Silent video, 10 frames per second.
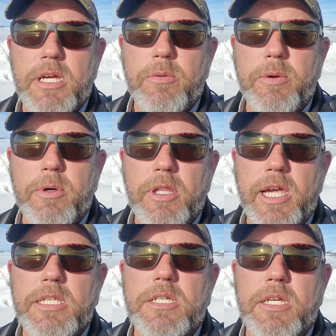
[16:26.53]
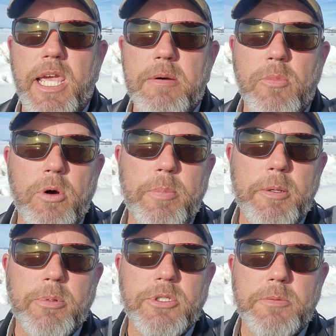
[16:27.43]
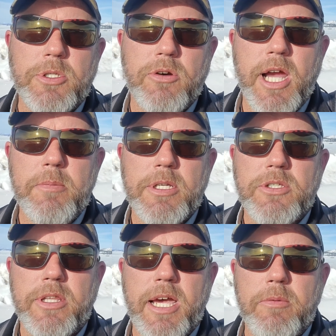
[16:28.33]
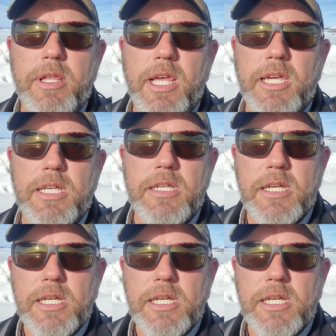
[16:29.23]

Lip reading: we would like to get more people subscribing, so that way they can